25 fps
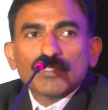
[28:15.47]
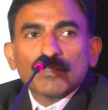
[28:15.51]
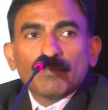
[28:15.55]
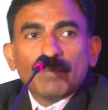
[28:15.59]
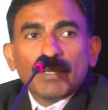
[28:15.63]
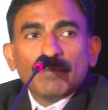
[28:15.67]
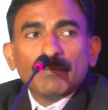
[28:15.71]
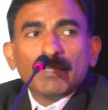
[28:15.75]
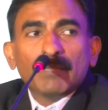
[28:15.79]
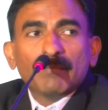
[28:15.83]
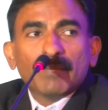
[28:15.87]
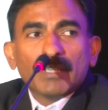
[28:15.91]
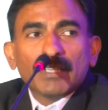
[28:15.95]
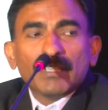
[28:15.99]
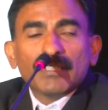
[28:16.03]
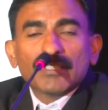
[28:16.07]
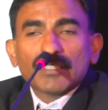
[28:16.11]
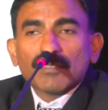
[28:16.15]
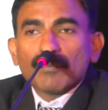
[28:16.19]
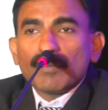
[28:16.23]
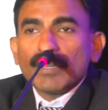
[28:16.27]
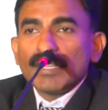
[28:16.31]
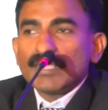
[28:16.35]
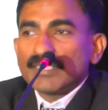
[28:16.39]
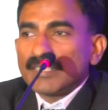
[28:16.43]
So public-private
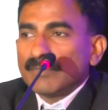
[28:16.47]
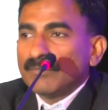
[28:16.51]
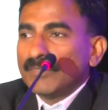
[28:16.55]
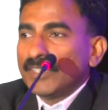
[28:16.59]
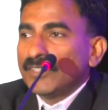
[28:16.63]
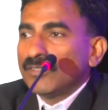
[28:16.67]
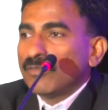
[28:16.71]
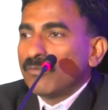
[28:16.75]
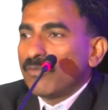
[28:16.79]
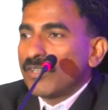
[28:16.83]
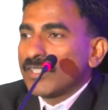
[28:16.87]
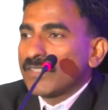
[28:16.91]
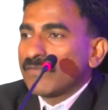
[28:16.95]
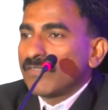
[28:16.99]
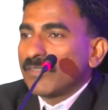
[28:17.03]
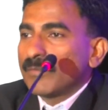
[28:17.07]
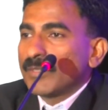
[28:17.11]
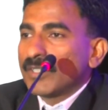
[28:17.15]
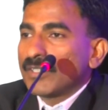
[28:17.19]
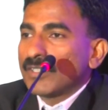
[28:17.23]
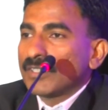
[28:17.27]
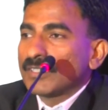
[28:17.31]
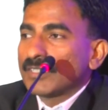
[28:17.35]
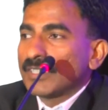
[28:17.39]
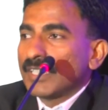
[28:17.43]
enterprise is something to watch for
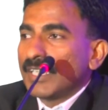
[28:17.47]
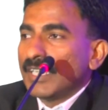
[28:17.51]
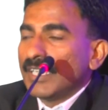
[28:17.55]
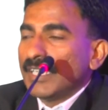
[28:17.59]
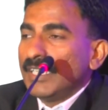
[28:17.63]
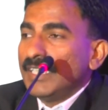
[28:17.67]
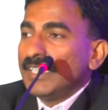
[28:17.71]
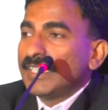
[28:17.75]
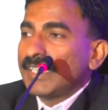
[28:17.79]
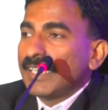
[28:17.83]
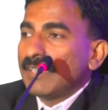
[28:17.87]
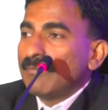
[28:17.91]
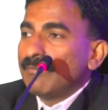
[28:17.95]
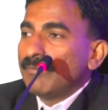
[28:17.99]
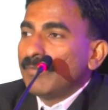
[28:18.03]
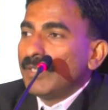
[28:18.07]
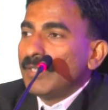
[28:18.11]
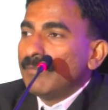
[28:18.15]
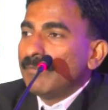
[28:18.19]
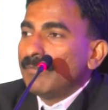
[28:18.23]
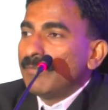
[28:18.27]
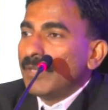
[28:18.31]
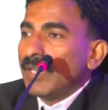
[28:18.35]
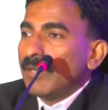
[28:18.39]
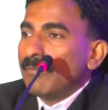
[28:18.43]
because it can
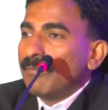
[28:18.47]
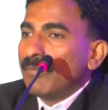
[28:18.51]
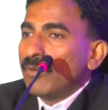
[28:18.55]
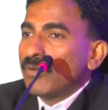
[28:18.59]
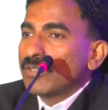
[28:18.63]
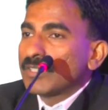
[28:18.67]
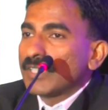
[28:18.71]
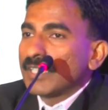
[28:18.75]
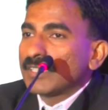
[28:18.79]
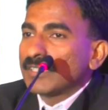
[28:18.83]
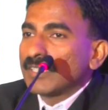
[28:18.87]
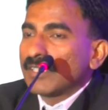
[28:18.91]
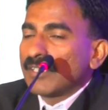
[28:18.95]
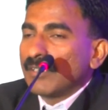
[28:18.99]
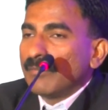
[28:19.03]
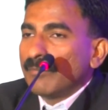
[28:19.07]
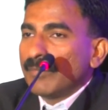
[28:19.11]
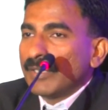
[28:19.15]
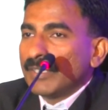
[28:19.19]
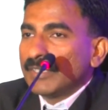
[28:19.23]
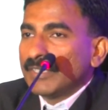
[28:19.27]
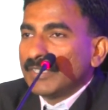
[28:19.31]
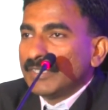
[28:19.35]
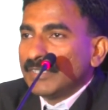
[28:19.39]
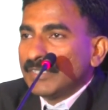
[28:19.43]
be opposed as a
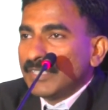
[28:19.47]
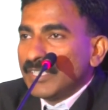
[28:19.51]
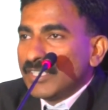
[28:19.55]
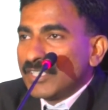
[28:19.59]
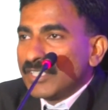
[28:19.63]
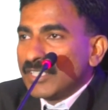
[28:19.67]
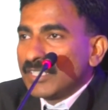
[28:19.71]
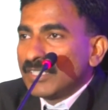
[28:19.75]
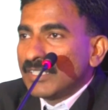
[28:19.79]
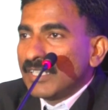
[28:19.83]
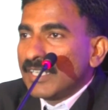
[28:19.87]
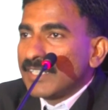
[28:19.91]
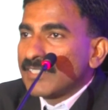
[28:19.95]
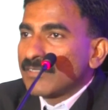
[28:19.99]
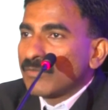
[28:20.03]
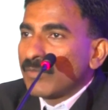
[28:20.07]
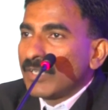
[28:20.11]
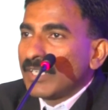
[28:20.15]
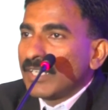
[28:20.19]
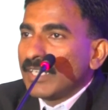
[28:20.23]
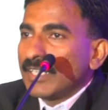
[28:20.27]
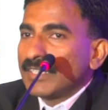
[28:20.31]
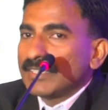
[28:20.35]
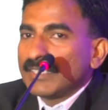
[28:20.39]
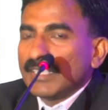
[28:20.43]
competition as
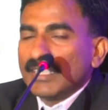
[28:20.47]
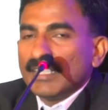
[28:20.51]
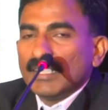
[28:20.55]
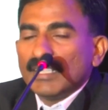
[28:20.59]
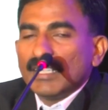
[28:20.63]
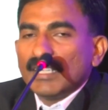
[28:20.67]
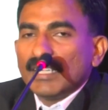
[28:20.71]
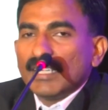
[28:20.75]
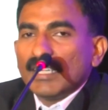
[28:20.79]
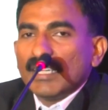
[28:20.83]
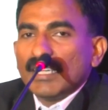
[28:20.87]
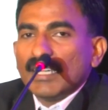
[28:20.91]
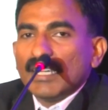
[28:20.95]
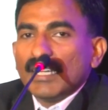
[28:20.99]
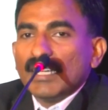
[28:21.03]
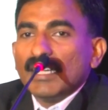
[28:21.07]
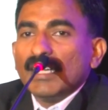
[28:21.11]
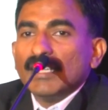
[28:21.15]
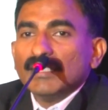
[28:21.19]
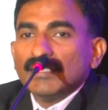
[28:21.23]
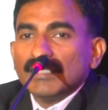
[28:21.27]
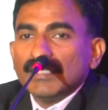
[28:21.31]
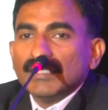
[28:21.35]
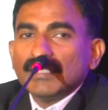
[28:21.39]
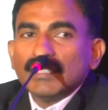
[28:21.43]
well as a
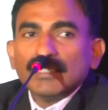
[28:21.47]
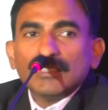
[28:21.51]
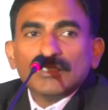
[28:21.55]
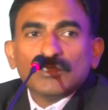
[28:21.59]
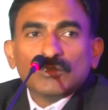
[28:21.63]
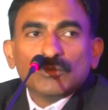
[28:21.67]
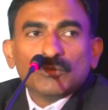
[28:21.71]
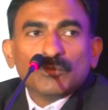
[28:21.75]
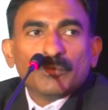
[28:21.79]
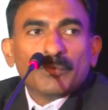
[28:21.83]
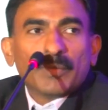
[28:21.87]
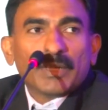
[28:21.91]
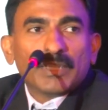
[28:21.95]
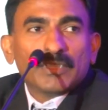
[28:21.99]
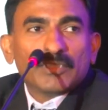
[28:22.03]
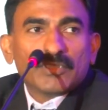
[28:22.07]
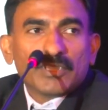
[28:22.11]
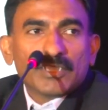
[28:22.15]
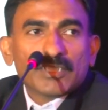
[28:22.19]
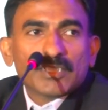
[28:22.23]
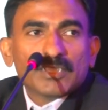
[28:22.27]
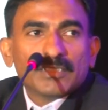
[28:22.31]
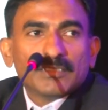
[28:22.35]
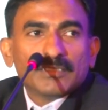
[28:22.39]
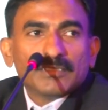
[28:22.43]
assistance to
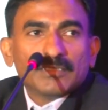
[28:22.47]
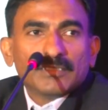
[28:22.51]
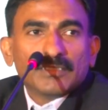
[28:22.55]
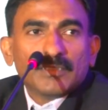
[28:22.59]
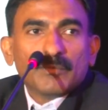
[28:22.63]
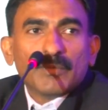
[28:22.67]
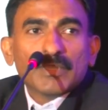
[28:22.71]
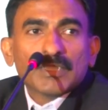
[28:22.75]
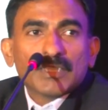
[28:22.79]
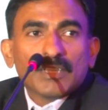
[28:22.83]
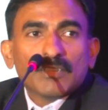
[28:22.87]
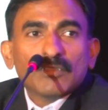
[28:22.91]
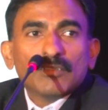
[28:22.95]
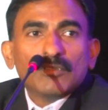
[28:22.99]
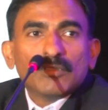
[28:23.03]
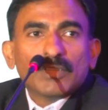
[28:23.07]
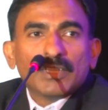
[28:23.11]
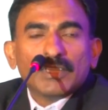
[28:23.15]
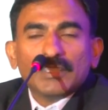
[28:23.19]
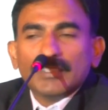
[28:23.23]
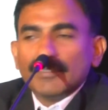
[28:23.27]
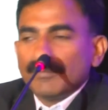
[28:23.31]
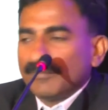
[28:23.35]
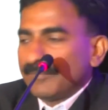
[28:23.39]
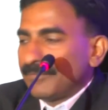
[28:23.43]
penetration. Depends how you look
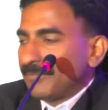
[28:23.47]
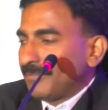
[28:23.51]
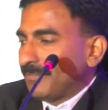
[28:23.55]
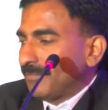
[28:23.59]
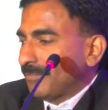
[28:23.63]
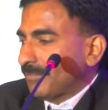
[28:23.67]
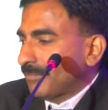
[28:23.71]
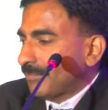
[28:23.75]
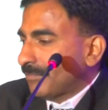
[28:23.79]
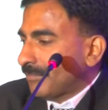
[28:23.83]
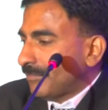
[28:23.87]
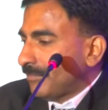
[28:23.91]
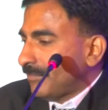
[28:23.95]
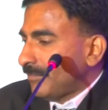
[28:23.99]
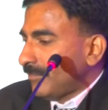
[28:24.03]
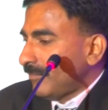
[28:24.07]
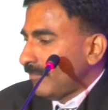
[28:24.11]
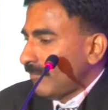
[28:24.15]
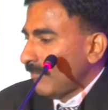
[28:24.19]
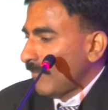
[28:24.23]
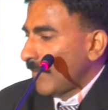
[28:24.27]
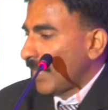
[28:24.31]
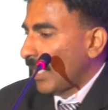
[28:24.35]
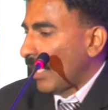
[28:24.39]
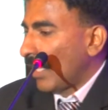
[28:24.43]
at it.
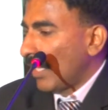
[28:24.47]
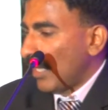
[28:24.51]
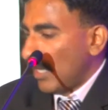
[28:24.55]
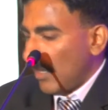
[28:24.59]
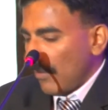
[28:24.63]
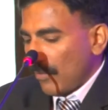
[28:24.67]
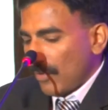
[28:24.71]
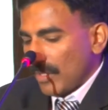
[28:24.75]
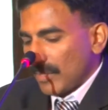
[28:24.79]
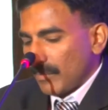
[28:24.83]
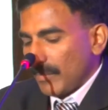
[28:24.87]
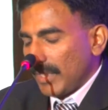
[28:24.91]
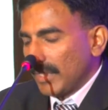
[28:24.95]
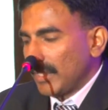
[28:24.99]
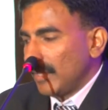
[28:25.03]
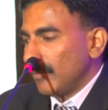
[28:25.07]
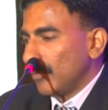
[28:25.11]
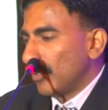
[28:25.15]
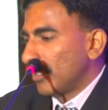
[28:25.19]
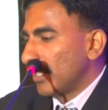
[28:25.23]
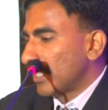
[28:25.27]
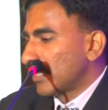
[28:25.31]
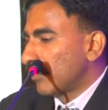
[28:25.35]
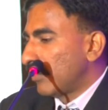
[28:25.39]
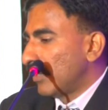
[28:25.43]
Of course,
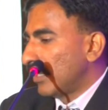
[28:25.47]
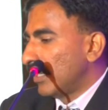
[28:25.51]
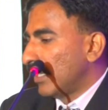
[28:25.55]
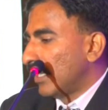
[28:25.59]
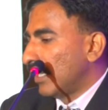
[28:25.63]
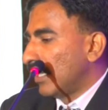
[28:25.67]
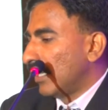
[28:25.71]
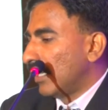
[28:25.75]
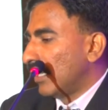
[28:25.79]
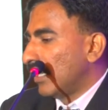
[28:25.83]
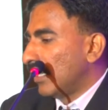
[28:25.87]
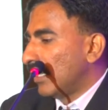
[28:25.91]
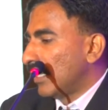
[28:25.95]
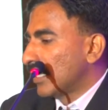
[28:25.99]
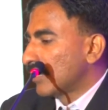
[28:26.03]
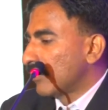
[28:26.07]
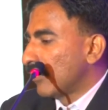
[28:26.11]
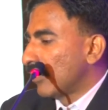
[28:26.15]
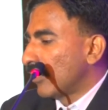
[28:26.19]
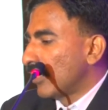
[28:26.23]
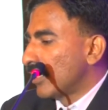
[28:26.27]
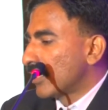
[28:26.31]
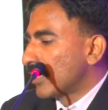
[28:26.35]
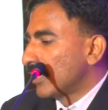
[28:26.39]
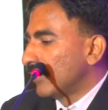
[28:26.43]
multimodal
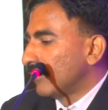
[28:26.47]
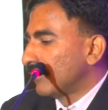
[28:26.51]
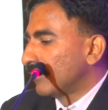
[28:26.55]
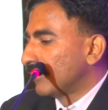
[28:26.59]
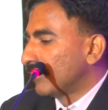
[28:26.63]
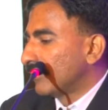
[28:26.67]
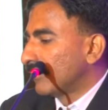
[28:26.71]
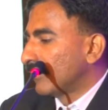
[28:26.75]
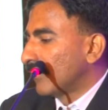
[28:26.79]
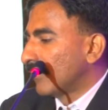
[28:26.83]
exploration.